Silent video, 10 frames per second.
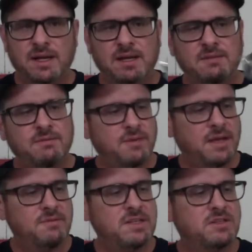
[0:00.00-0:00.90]

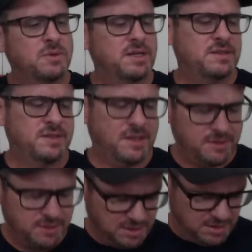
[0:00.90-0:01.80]
AV20 it
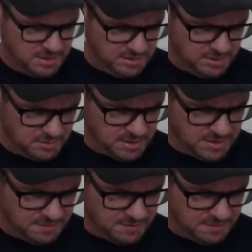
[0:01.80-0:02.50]
says. It don't have